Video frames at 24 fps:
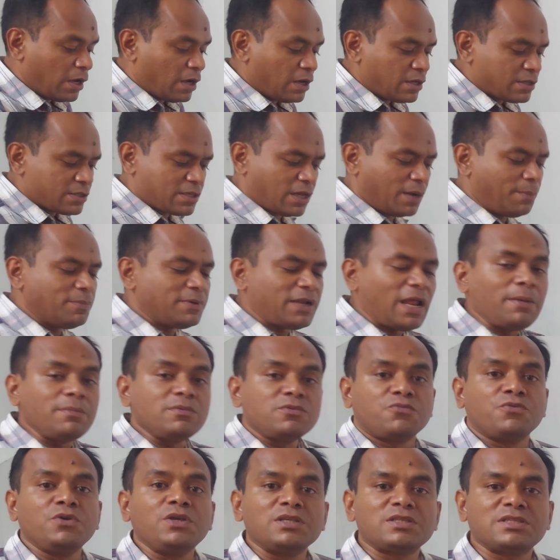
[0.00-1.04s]

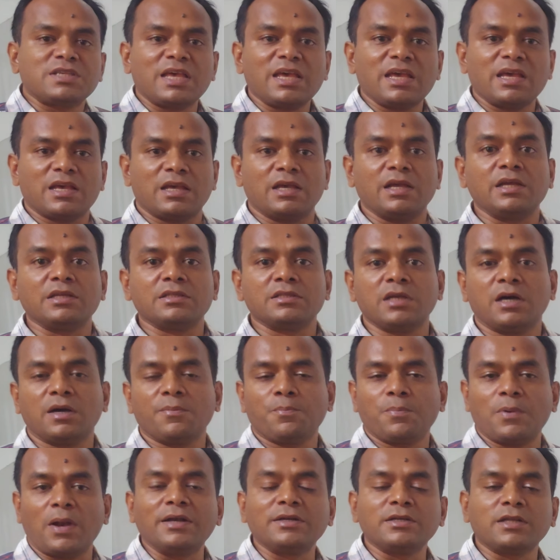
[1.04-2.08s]
Sometimes we say the
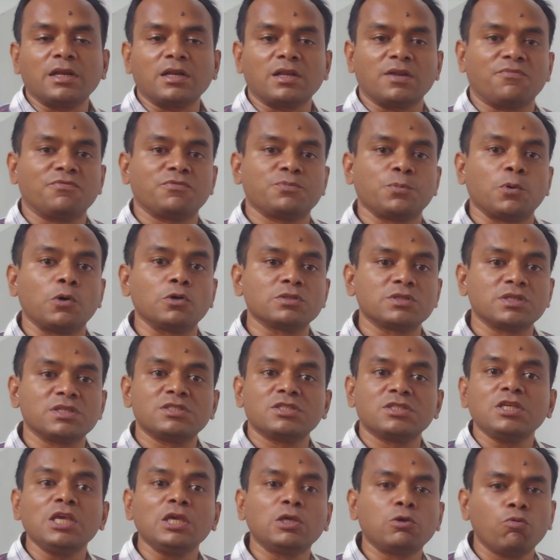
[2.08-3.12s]
plantar response
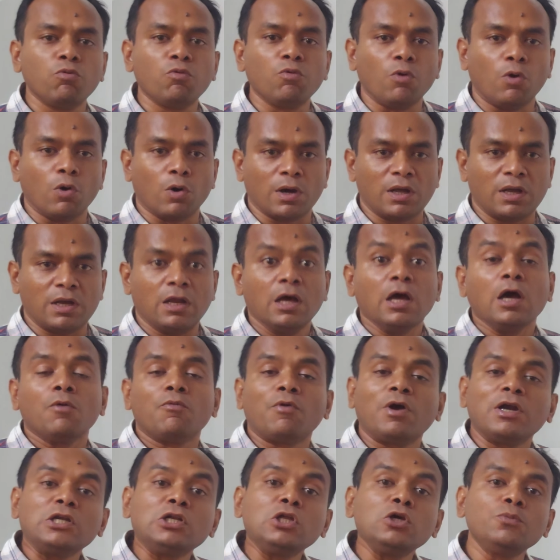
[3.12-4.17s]
is equivocal.
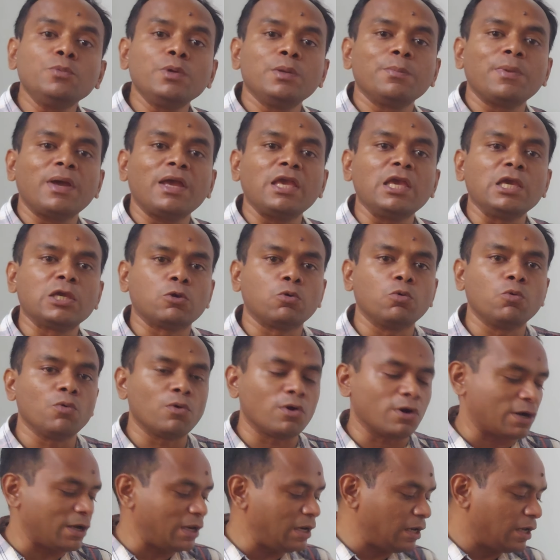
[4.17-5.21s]
What do you mean by
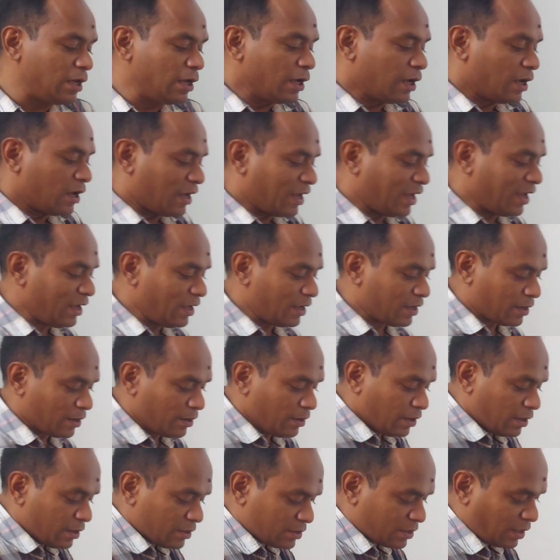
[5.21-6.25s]
equivocal?
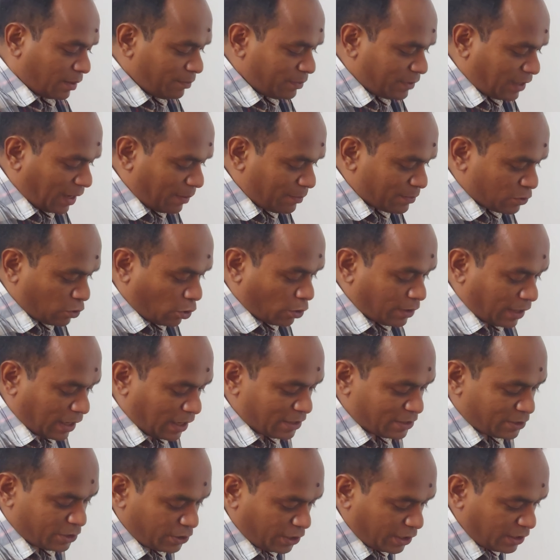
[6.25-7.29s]
Here, sometimes on
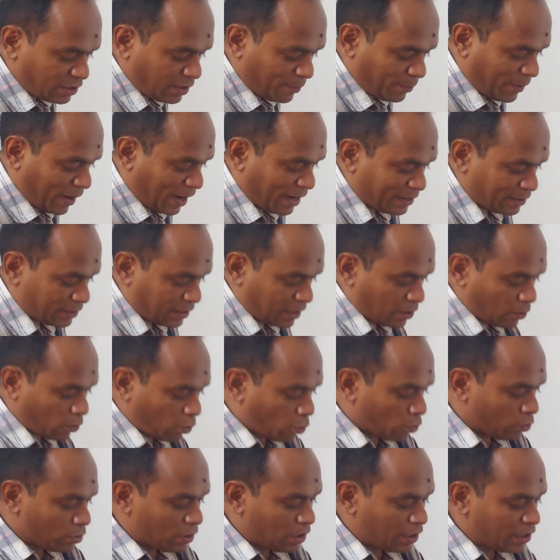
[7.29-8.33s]
eliciting the plantar,
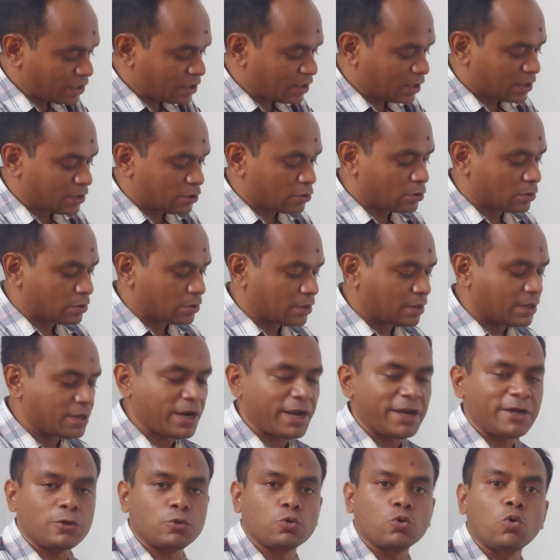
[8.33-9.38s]
only the
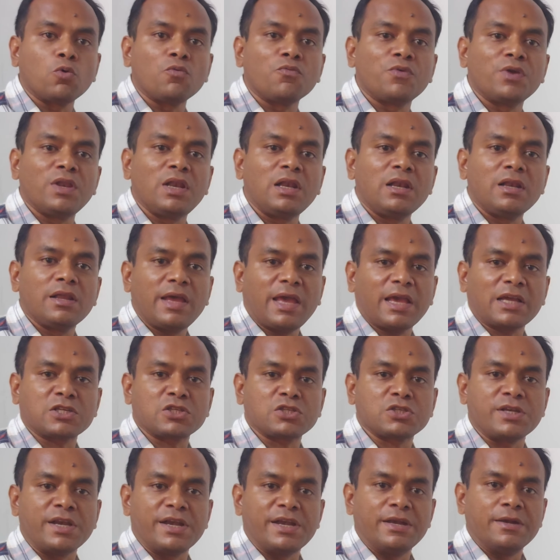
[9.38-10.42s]
great toe will
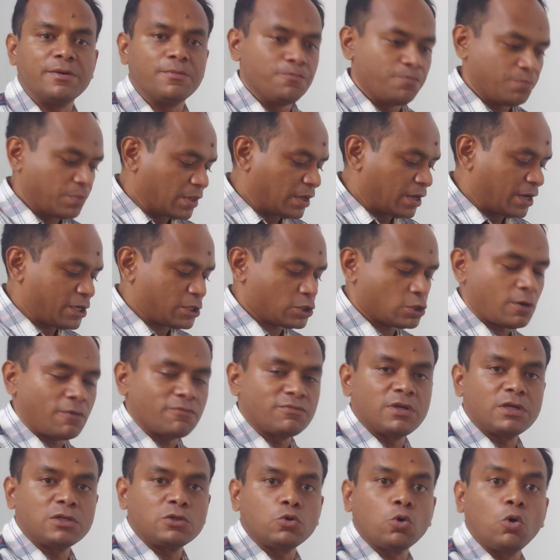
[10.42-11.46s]
extend. The rest
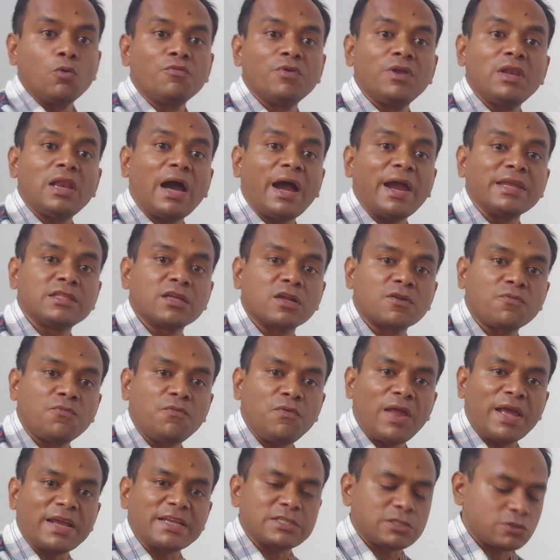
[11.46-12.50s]
of the toe will either
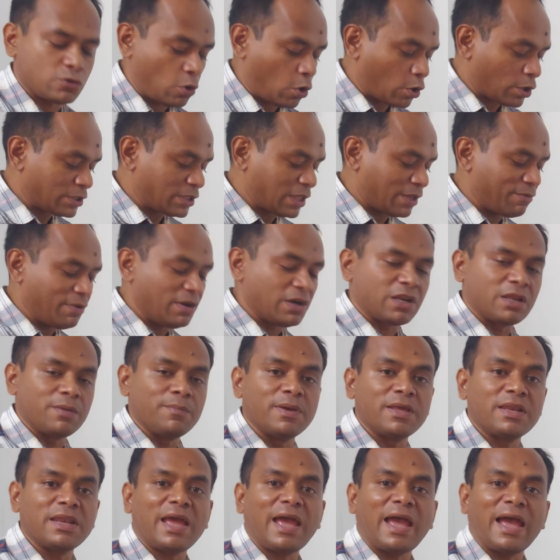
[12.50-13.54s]
flex or they will
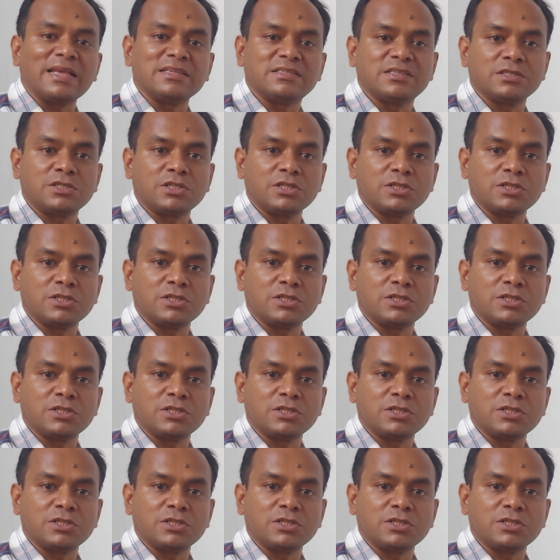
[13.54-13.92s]
remain as it